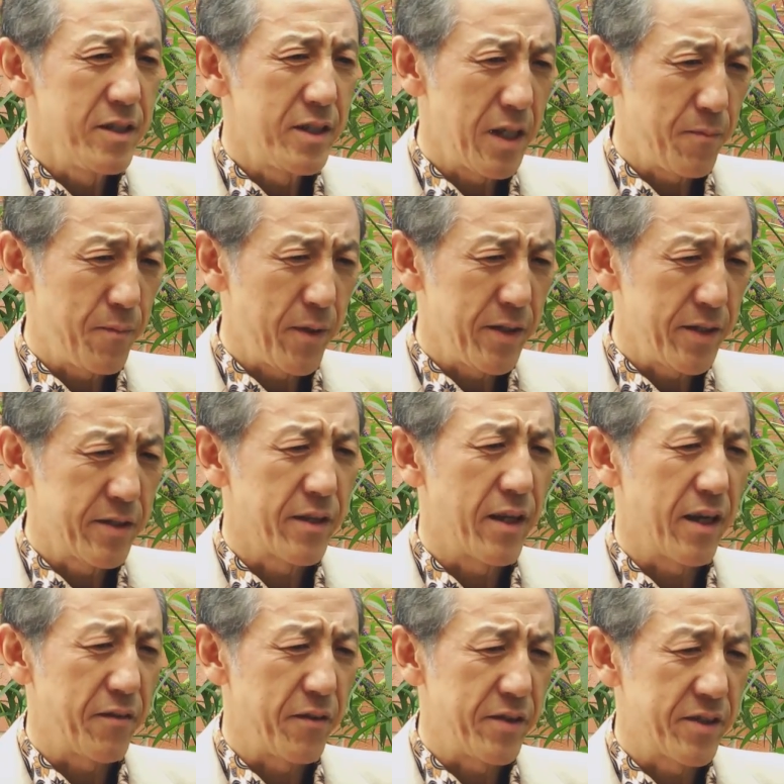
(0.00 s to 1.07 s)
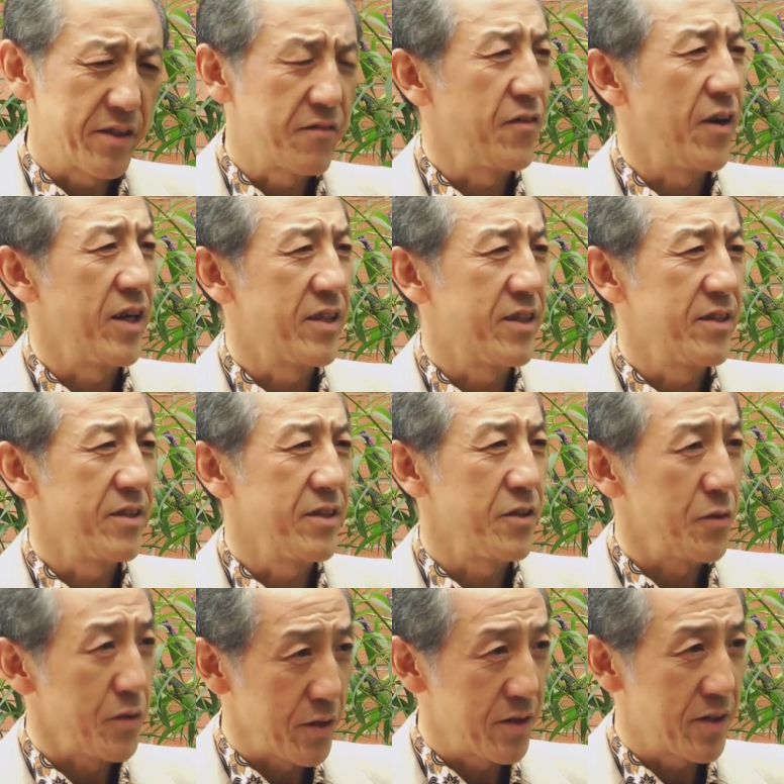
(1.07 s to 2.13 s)
Japanese language is quite
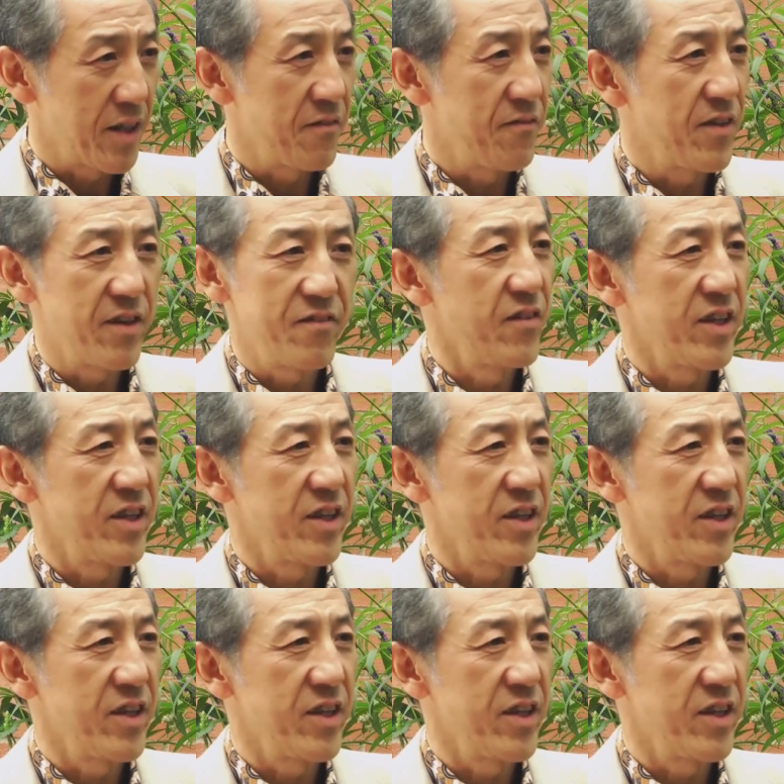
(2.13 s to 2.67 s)
unique and very,